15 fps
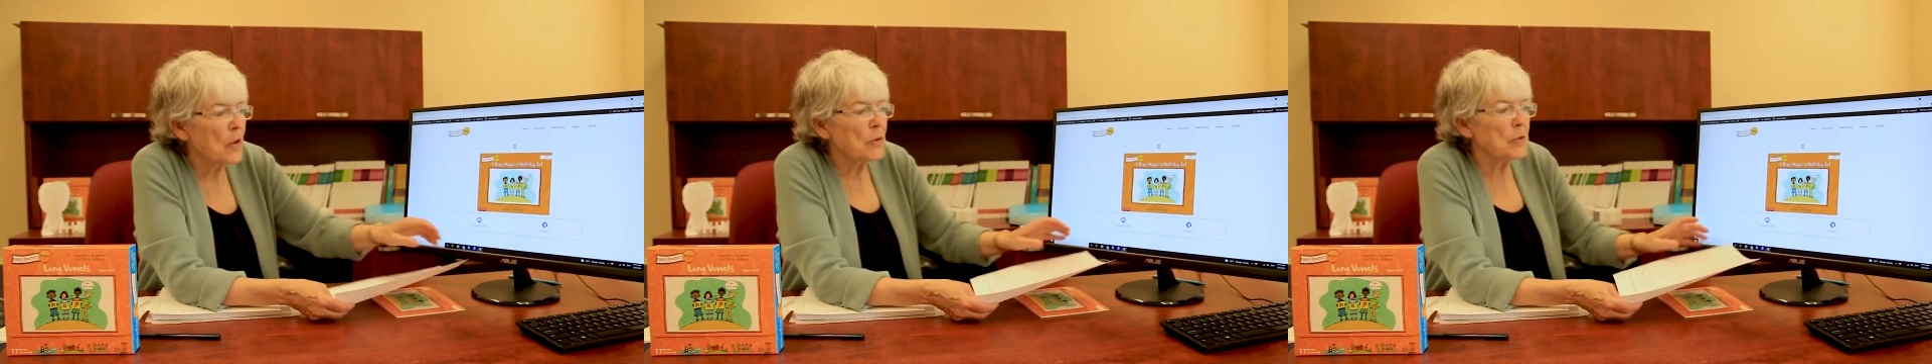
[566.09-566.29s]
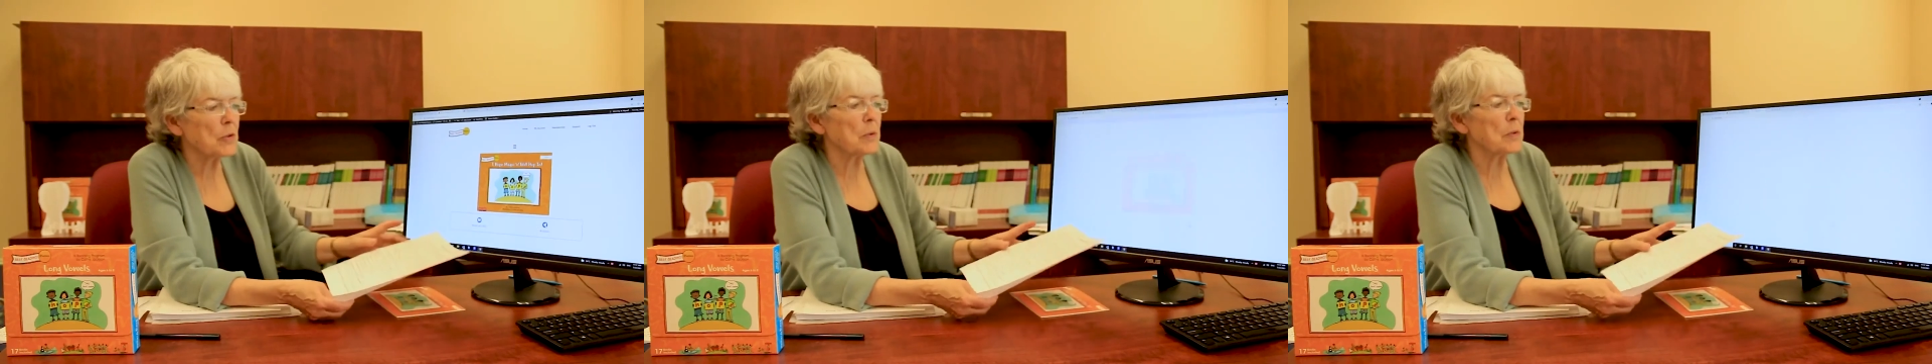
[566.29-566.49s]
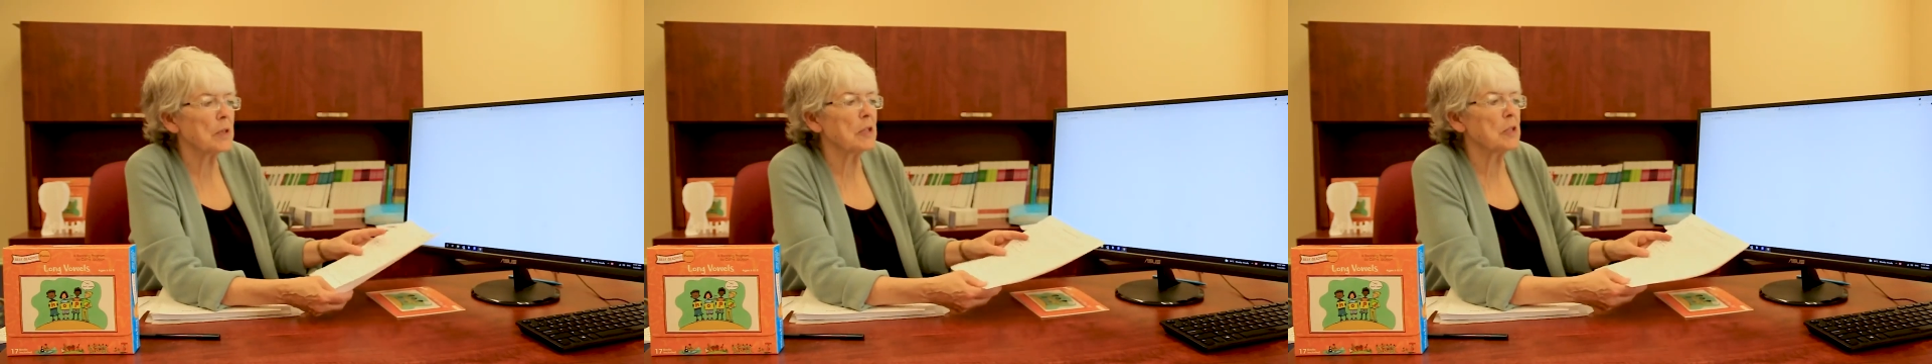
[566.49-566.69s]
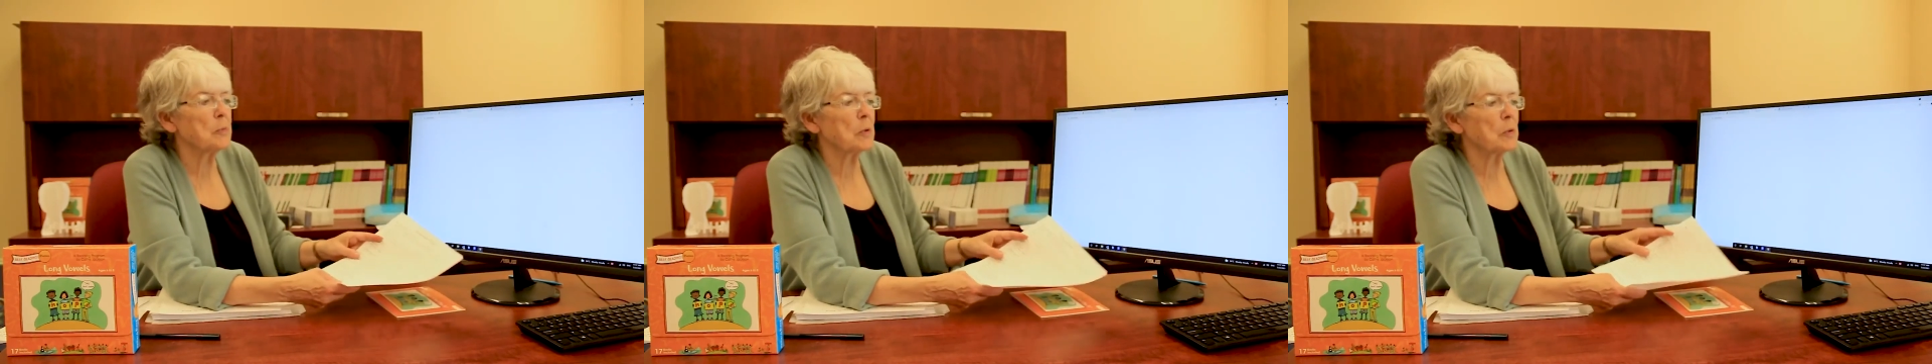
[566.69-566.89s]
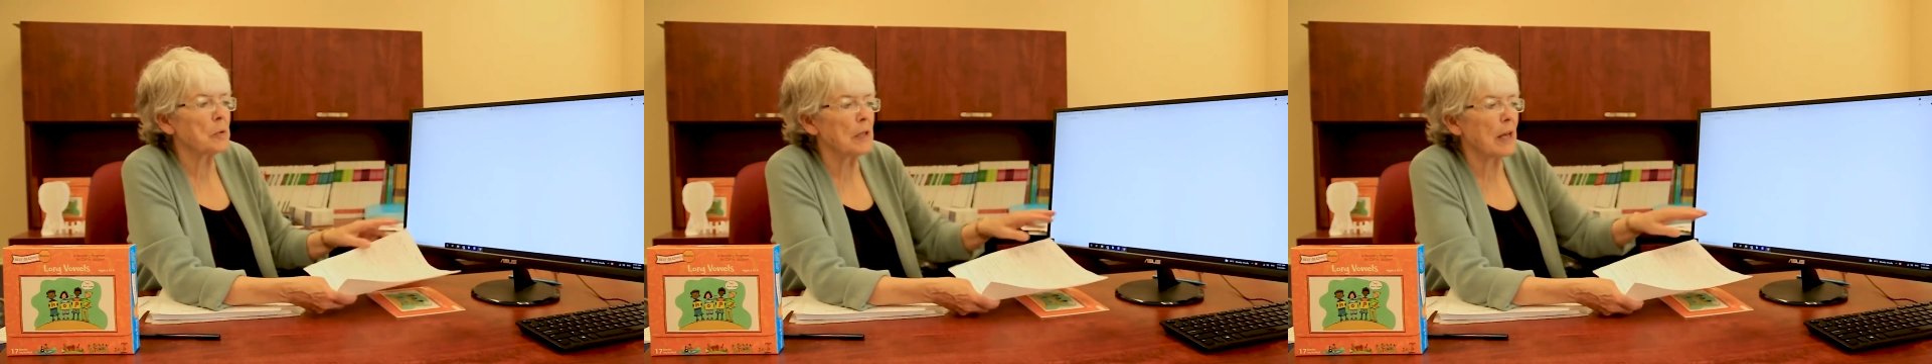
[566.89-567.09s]
So each
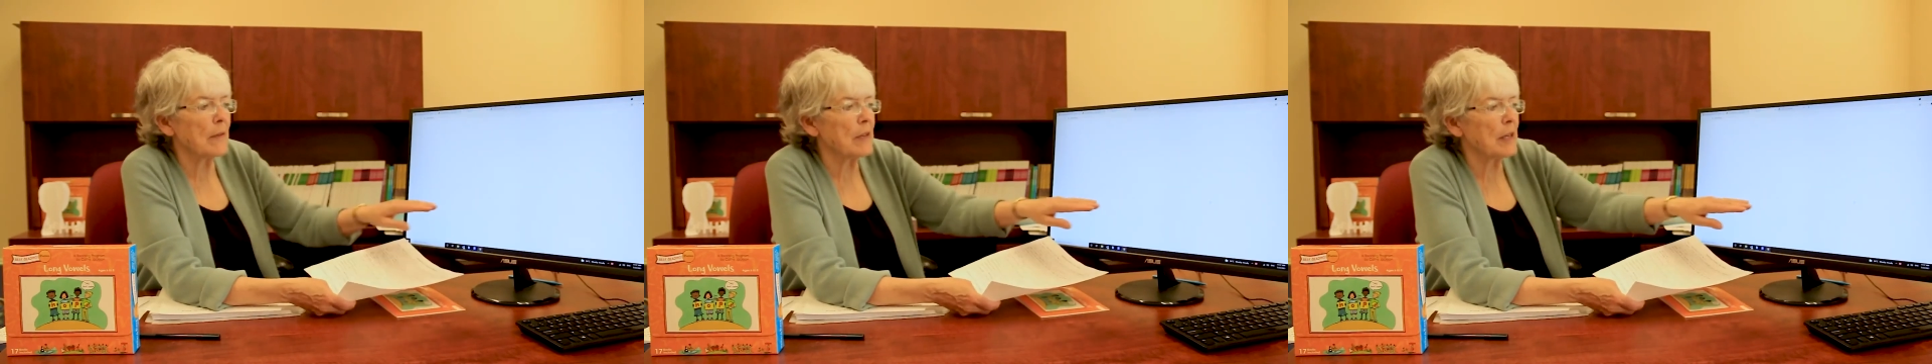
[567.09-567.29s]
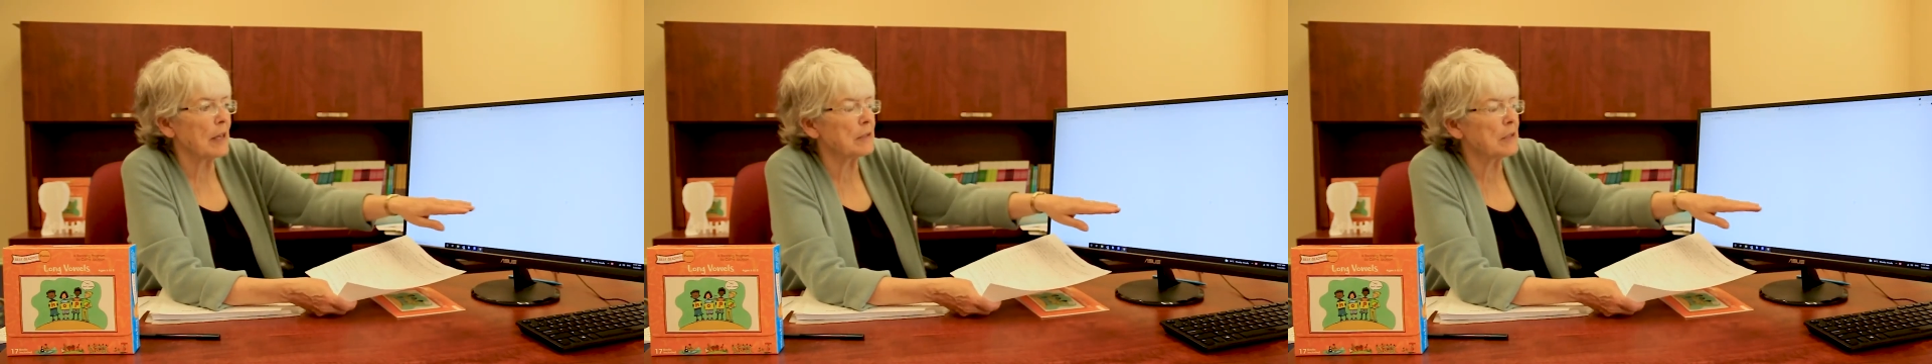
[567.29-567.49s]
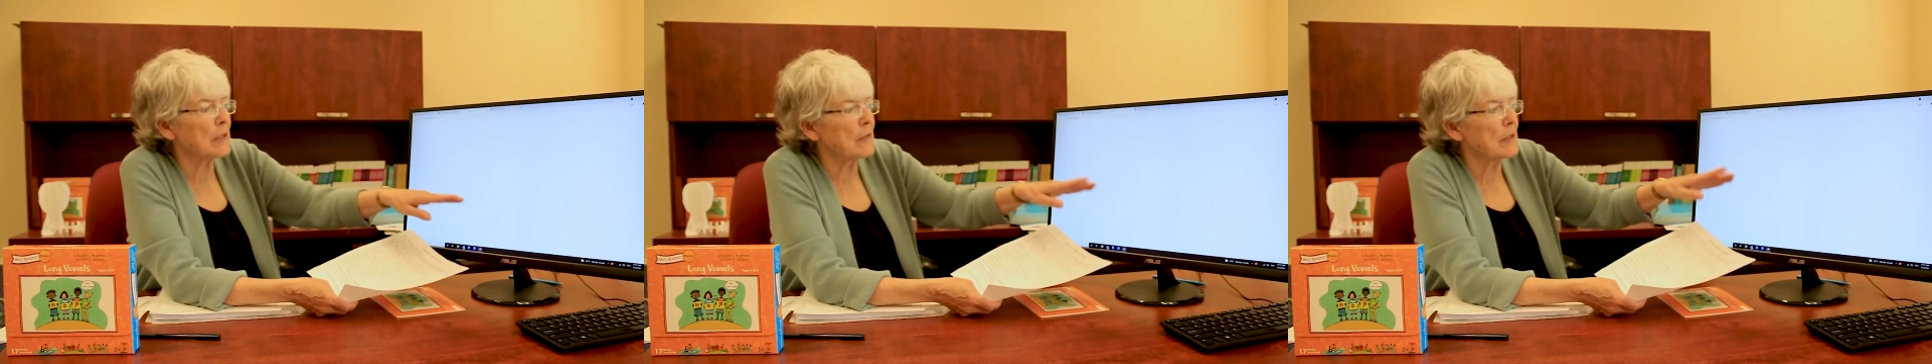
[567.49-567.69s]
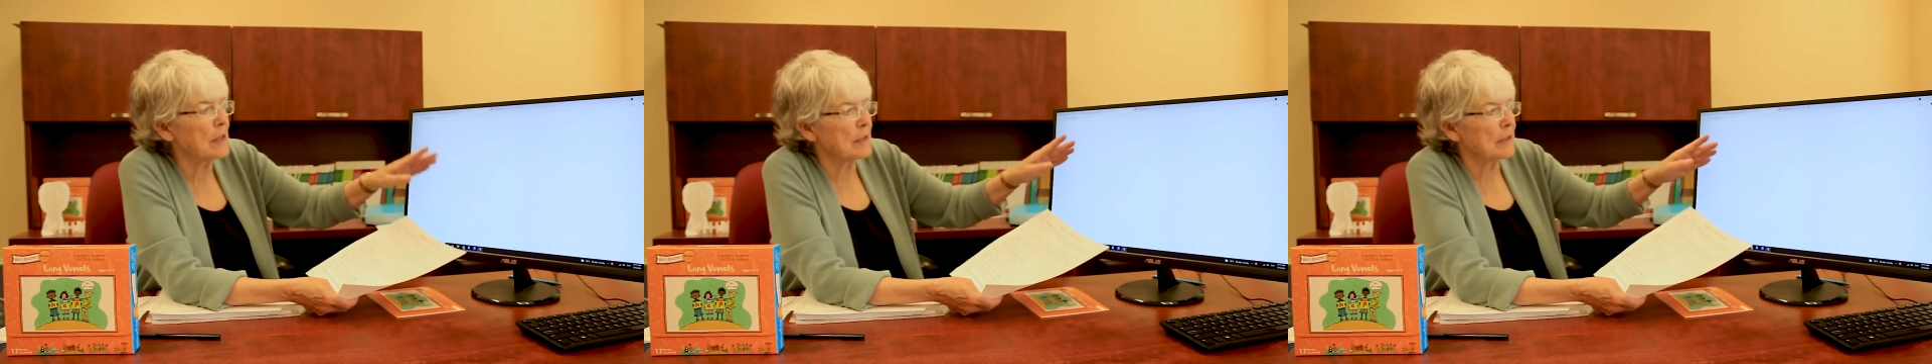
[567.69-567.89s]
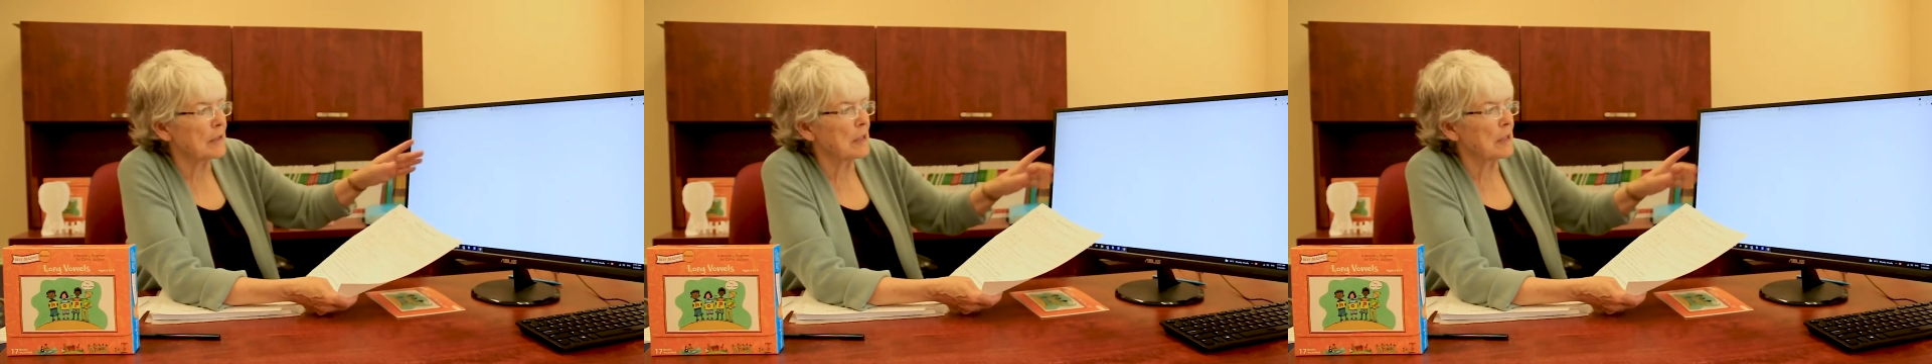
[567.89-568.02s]
book will have the activities.